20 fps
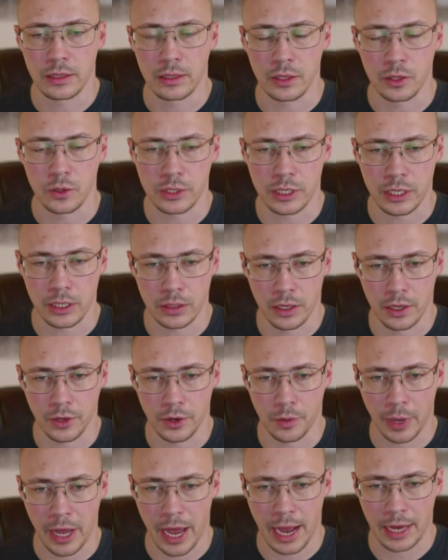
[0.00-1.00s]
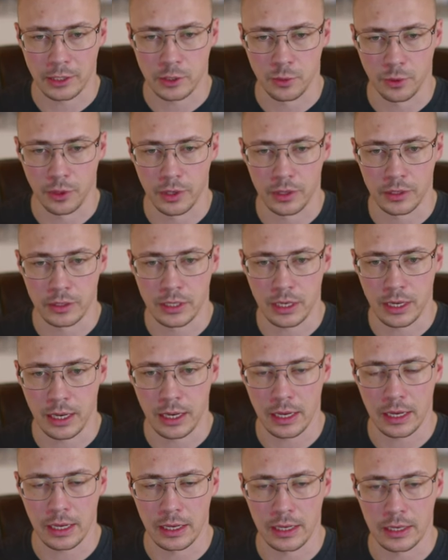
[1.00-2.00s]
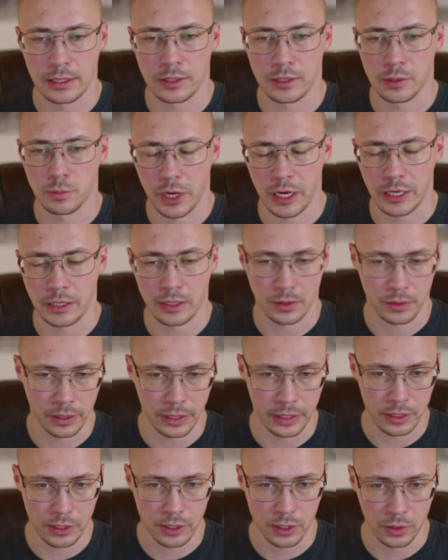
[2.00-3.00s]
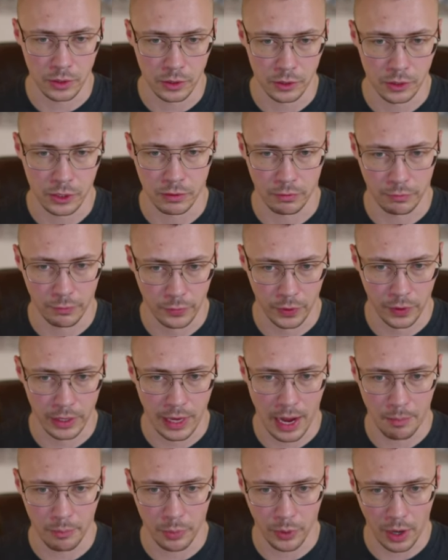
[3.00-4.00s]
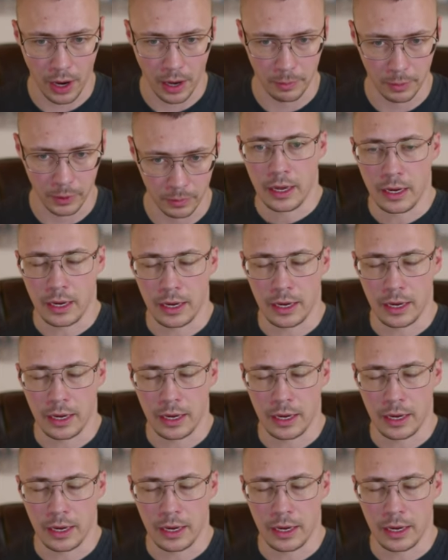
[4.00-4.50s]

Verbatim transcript: Using longer passwords is basically the solution for that problem.